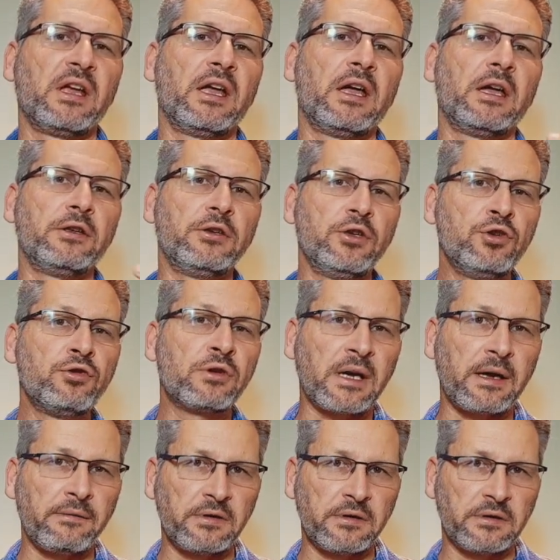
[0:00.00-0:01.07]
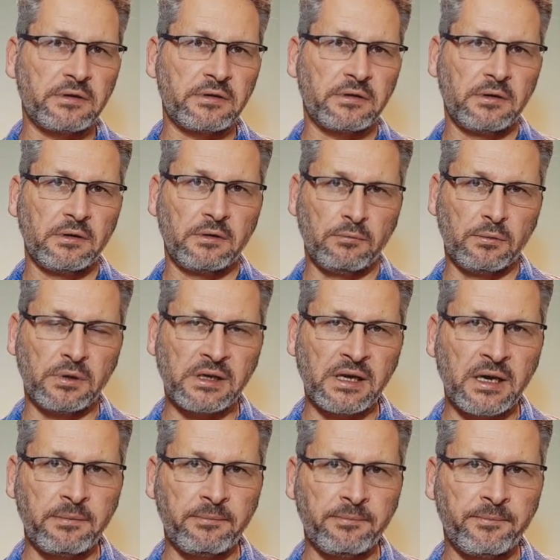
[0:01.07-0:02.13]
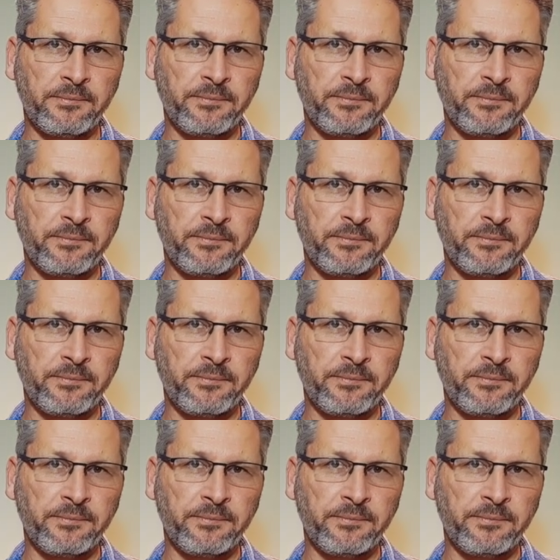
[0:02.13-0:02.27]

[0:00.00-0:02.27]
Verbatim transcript: a new covenant will come,